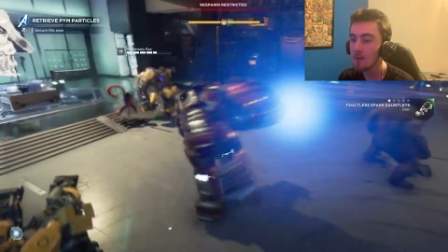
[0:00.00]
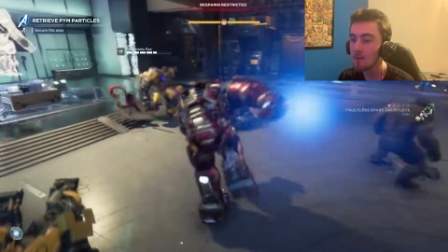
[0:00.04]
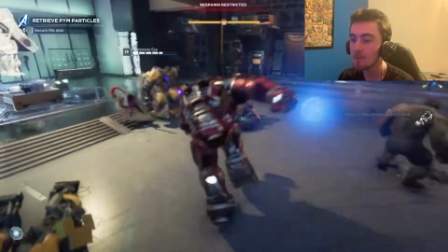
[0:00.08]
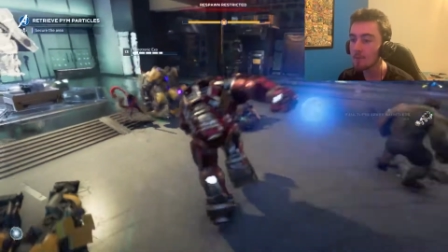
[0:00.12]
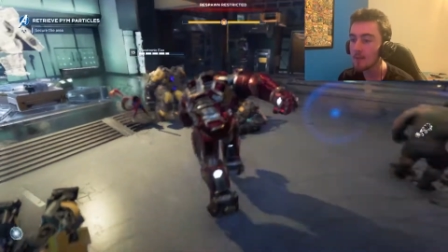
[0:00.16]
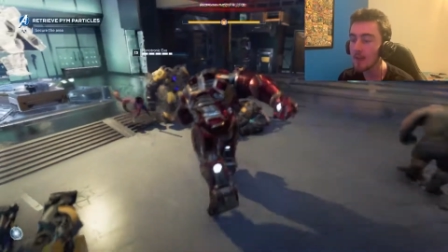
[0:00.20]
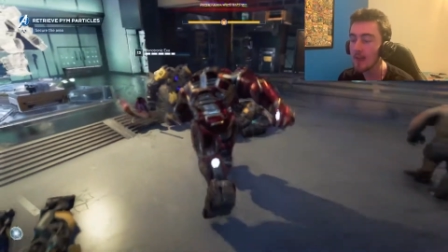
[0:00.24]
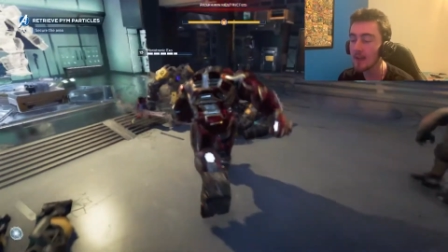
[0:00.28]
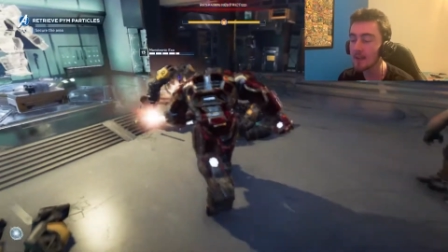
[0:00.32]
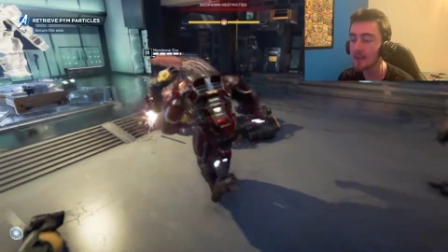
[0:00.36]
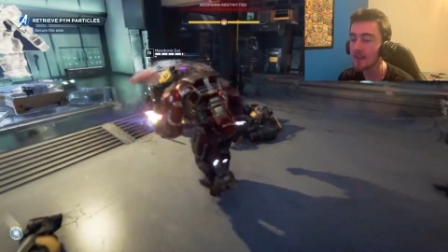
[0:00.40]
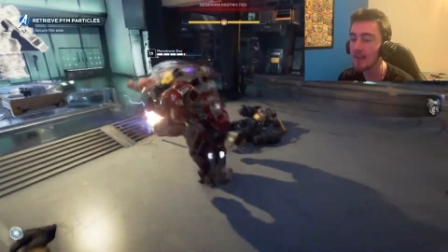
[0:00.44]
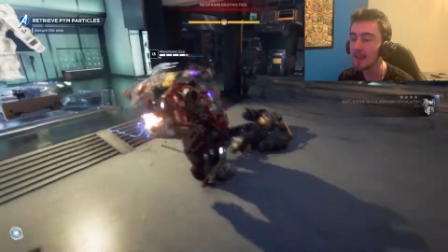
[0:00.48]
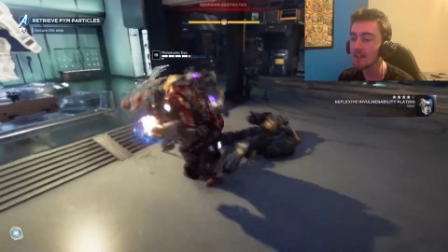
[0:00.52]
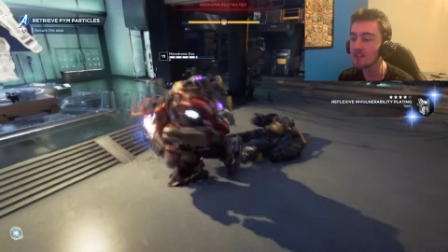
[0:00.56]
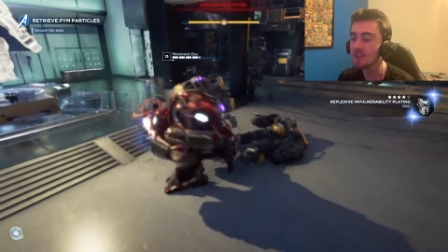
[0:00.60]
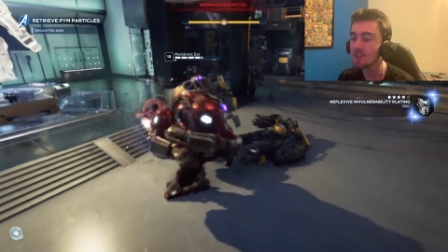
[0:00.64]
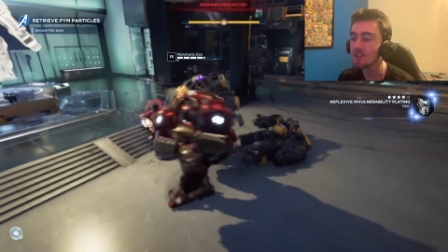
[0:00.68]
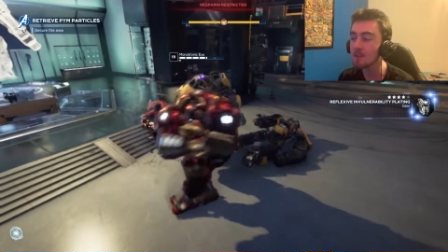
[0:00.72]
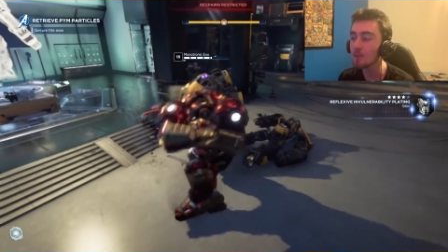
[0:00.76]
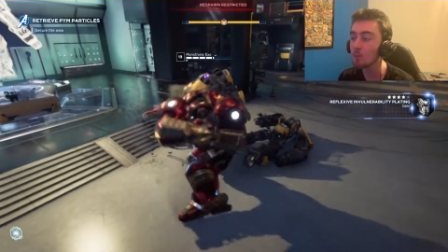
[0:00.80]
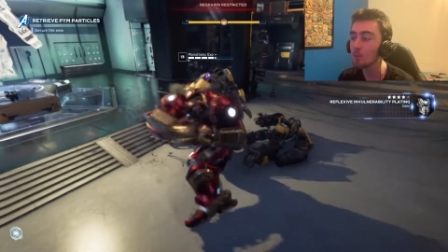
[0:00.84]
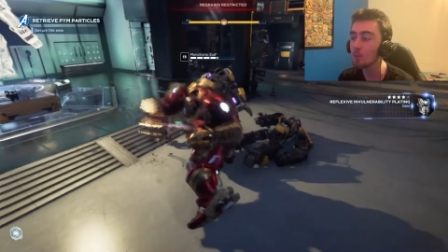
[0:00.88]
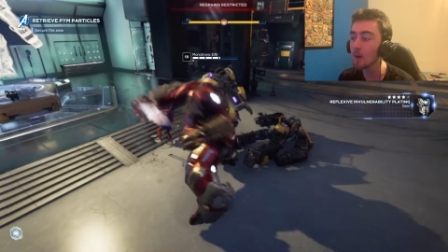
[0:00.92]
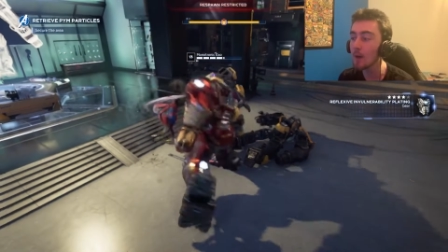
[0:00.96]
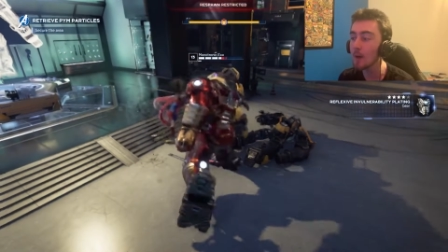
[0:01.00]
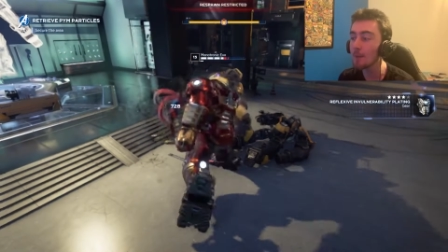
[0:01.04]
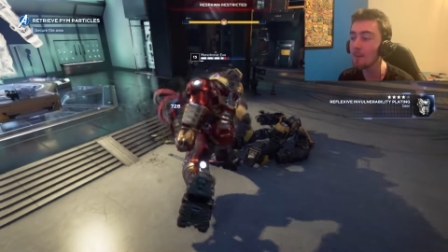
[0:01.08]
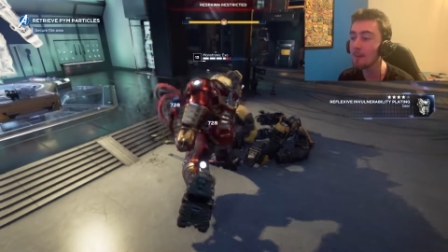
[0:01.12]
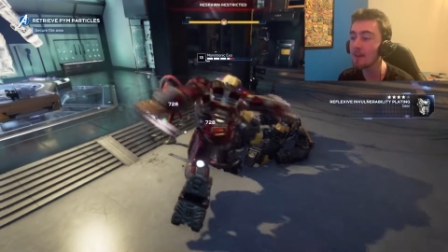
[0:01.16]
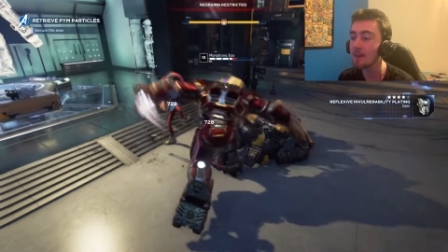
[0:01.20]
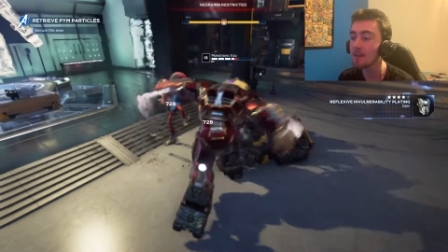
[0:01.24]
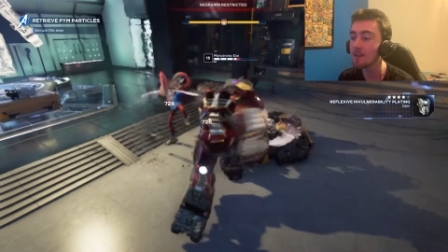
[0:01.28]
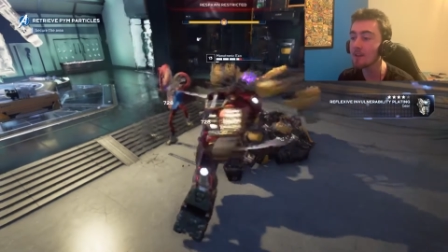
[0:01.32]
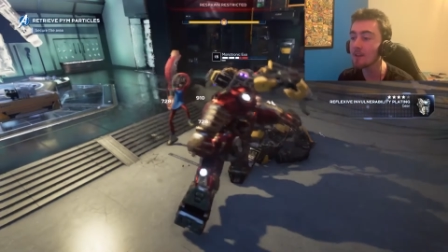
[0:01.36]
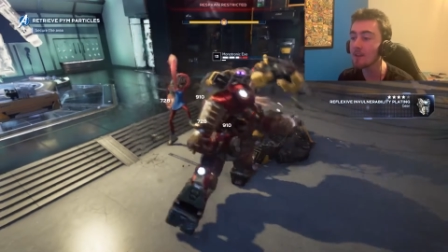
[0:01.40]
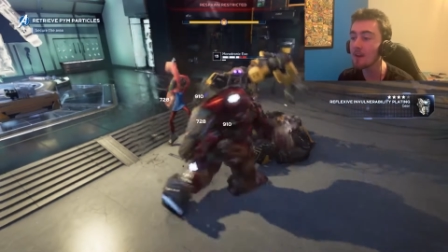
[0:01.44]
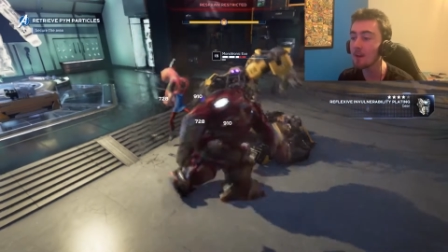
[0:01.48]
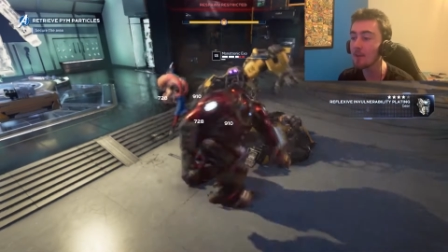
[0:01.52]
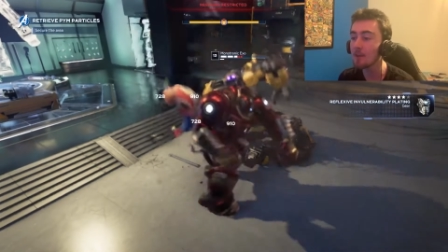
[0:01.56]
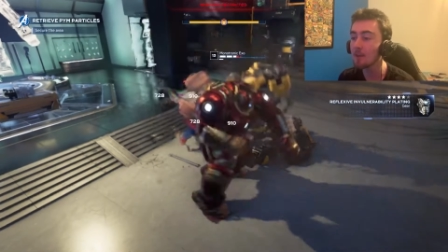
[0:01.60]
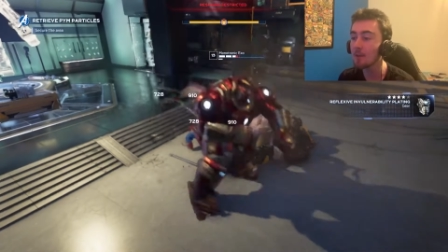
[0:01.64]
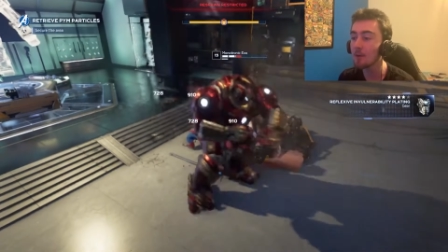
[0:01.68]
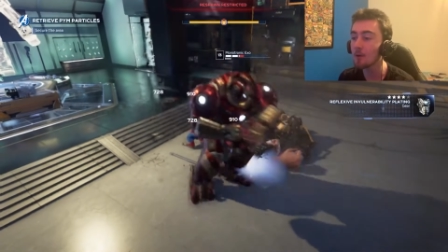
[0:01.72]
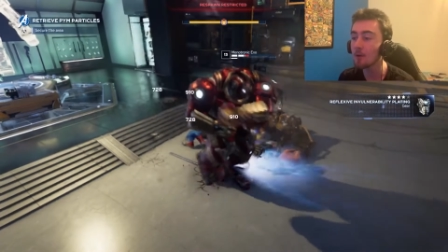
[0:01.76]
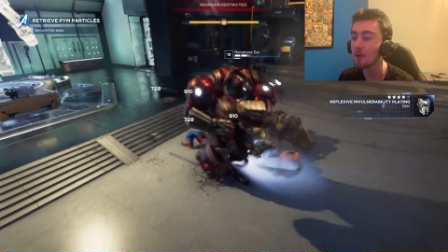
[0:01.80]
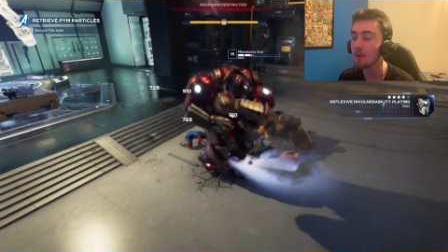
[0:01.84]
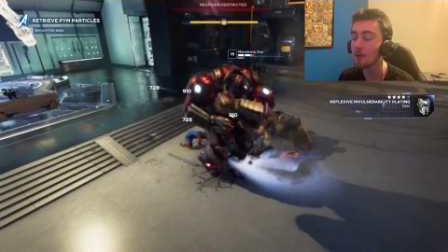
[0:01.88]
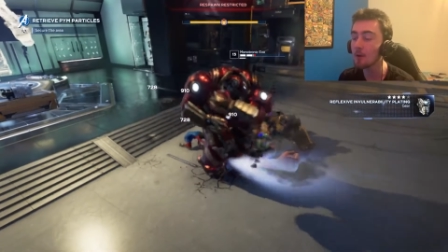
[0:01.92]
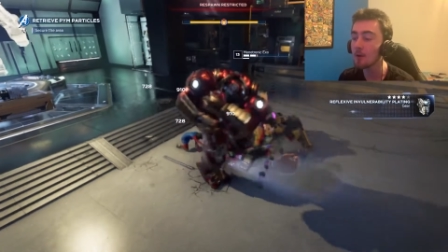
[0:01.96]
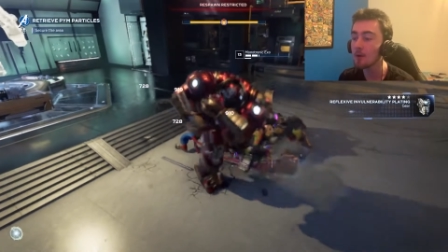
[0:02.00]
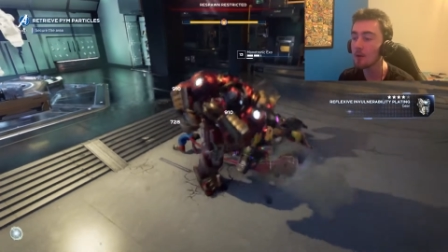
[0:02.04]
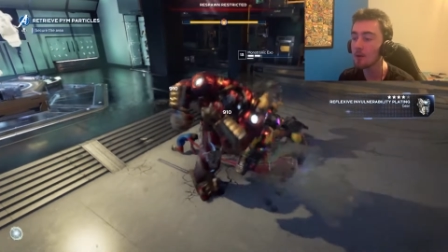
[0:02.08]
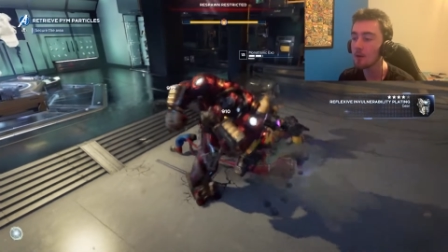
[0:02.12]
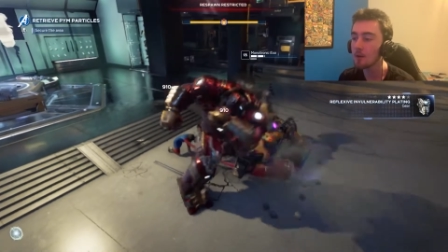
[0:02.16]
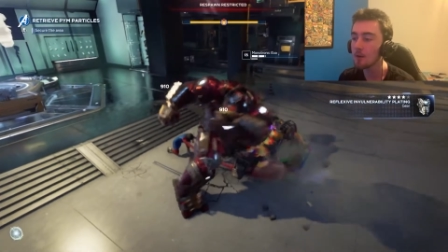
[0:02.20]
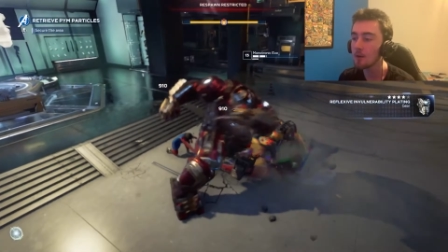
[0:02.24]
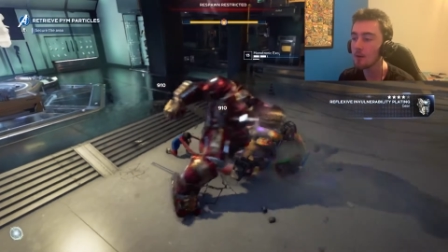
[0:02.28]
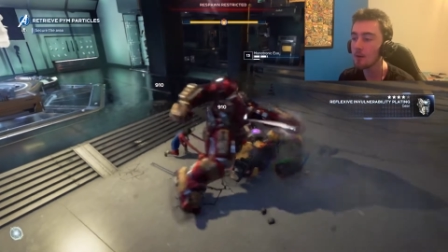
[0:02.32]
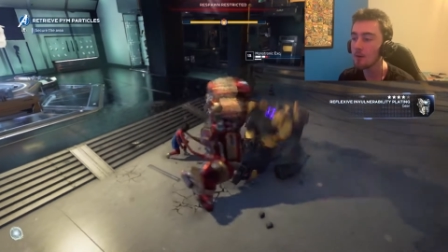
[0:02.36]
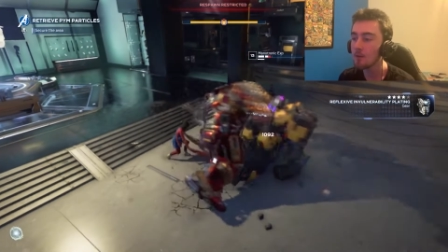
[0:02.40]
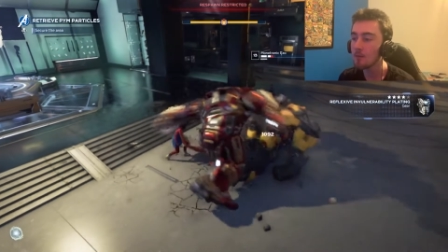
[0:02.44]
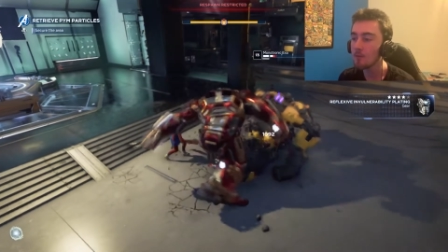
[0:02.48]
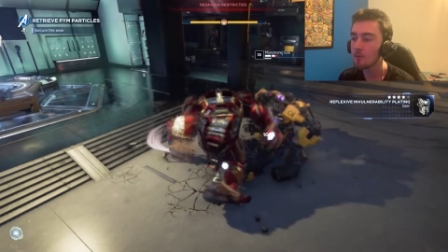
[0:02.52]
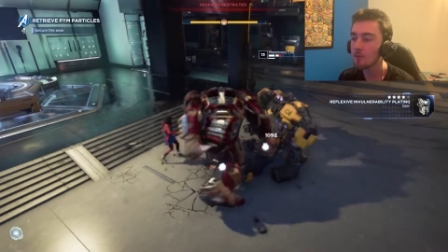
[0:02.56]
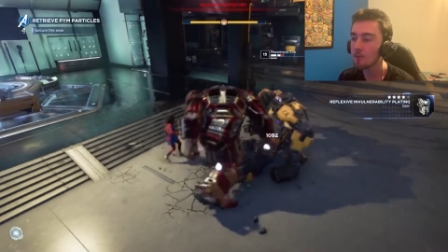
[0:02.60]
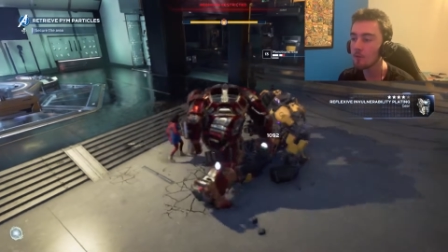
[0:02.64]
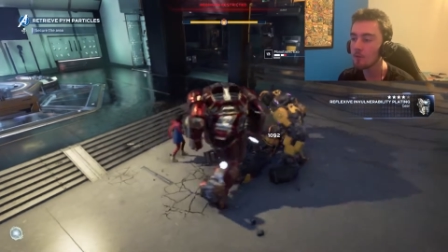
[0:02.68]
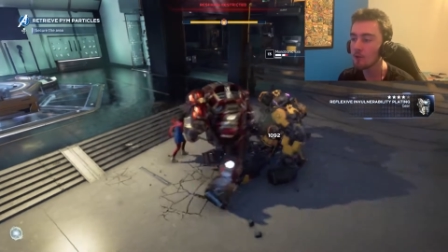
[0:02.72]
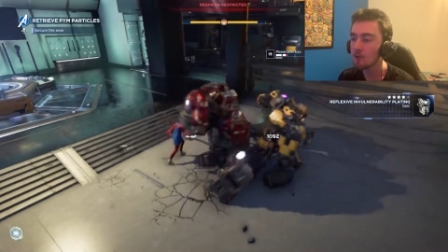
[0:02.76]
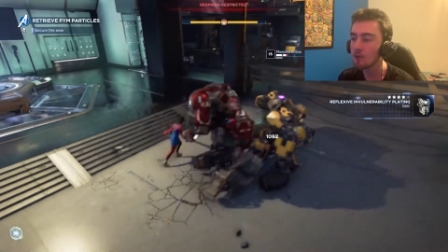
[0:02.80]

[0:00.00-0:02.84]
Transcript: And they actually seem way better than I thought.